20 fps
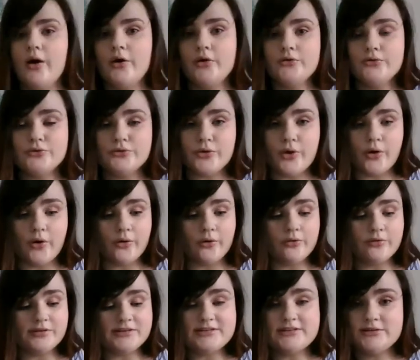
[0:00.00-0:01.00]
So
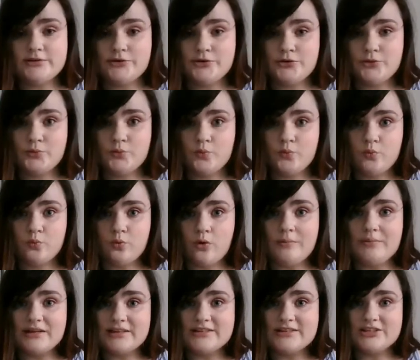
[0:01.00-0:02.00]
this is what
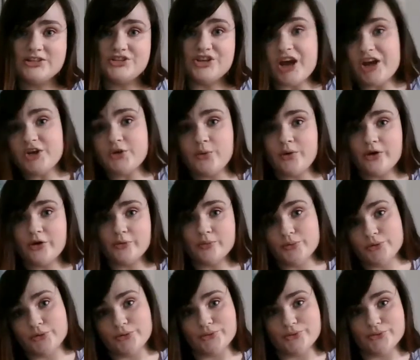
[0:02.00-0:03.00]
makes the January
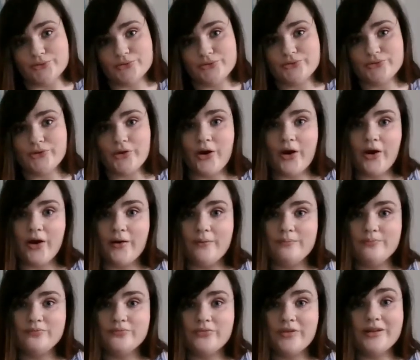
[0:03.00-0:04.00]
blues.
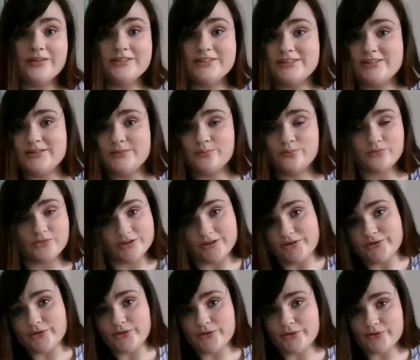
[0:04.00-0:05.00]
It's
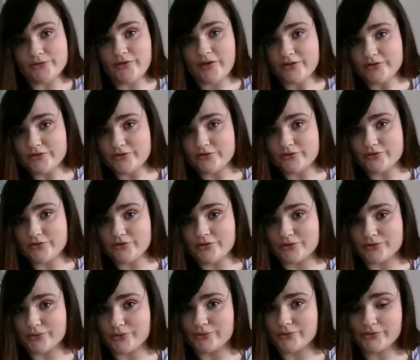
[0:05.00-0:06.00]
seasonal affective
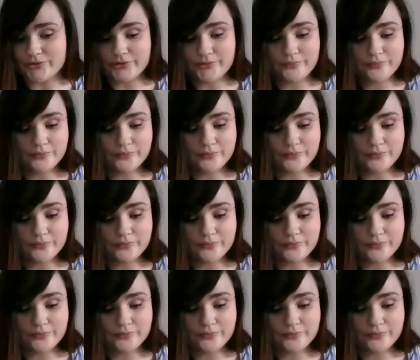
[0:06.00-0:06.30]
disorder.